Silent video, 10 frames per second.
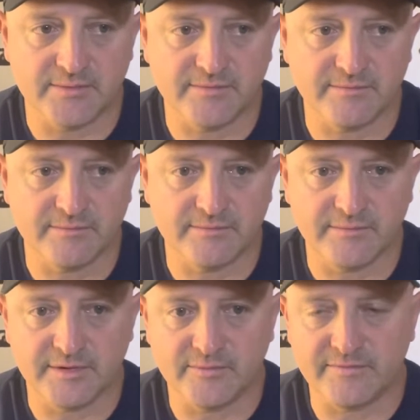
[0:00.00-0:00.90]

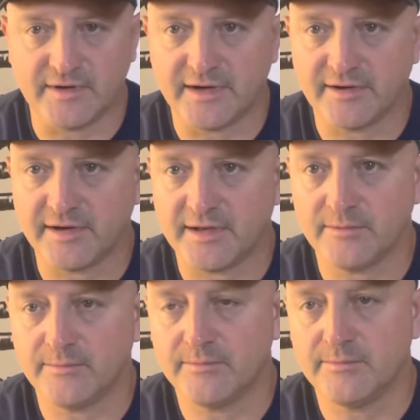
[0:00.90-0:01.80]
We've hired
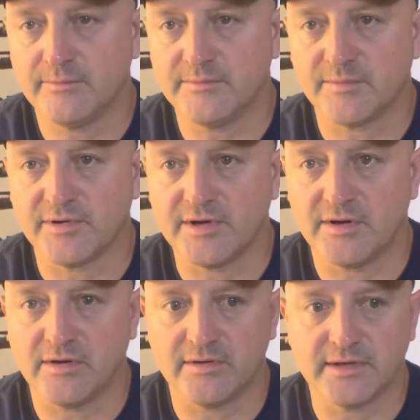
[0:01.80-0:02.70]
out debris
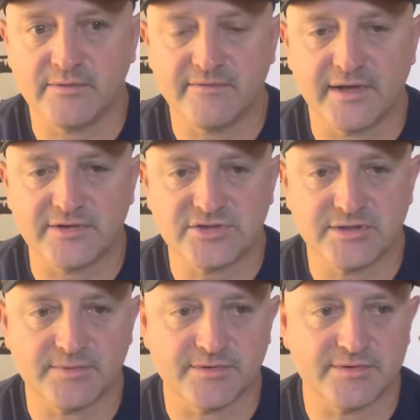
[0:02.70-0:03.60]
hauling, we've had
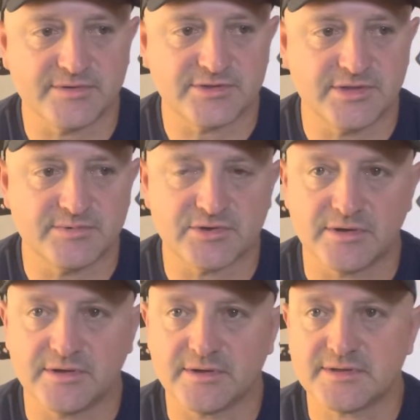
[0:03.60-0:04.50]
chippers, chip
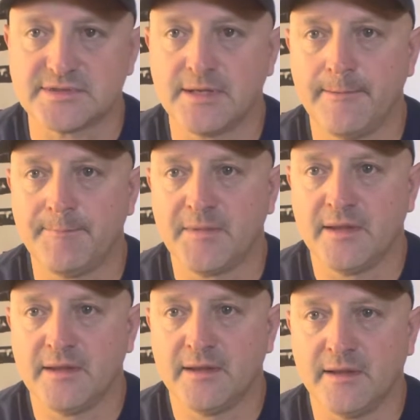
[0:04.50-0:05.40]
trucks,
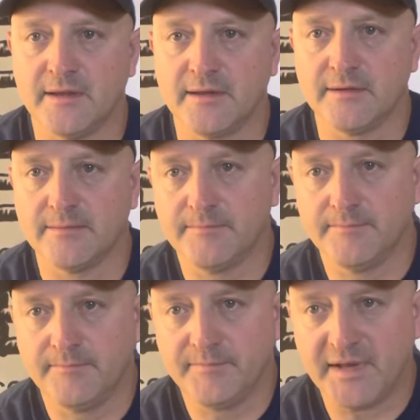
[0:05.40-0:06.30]
and
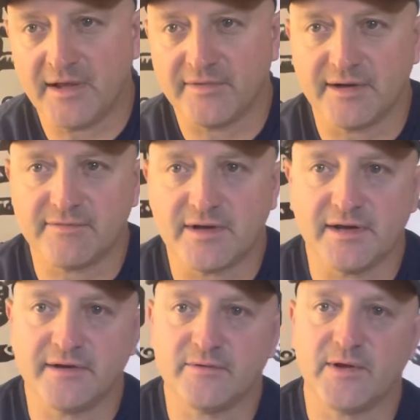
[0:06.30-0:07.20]
now that I've
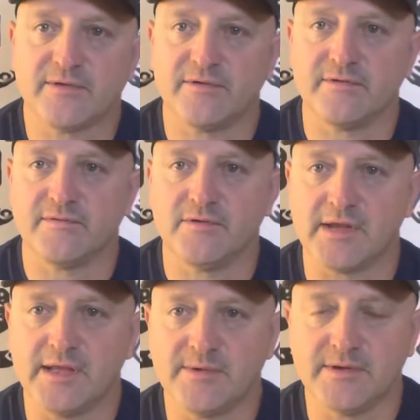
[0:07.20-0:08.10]
kind of went through the full
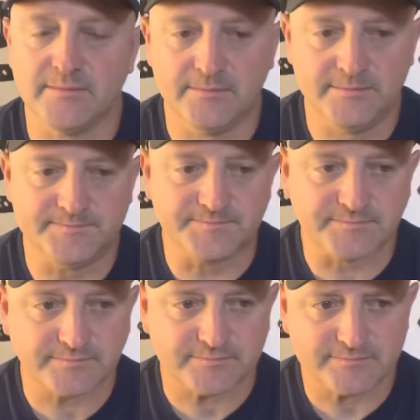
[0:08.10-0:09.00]
gamut,
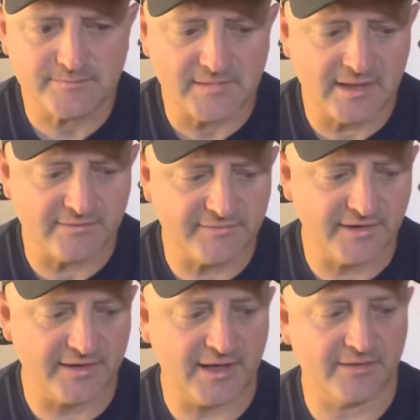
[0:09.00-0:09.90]
I
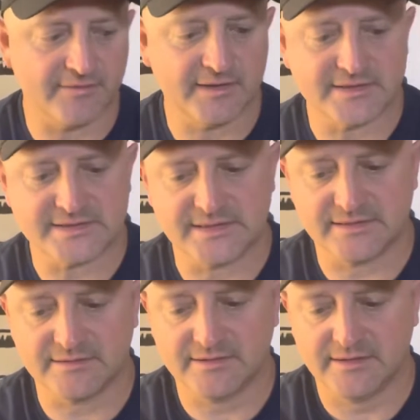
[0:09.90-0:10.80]
figured out
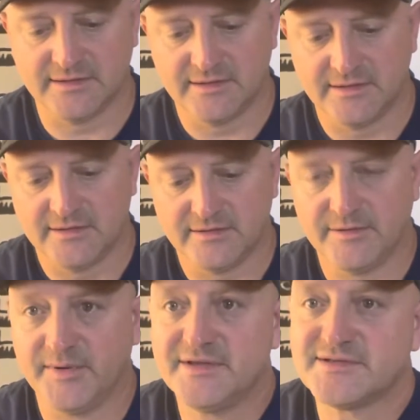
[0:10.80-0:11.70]
that the
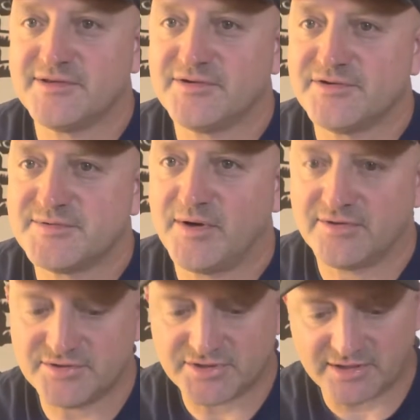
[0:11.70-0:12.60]
money's in your
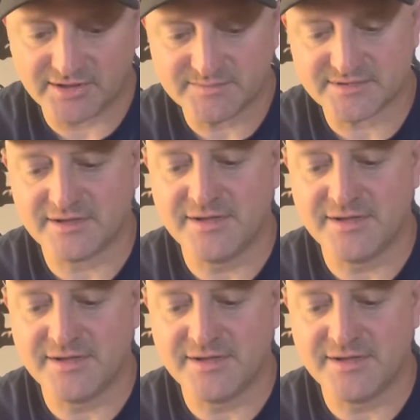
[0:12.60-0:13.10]
smaller jobs,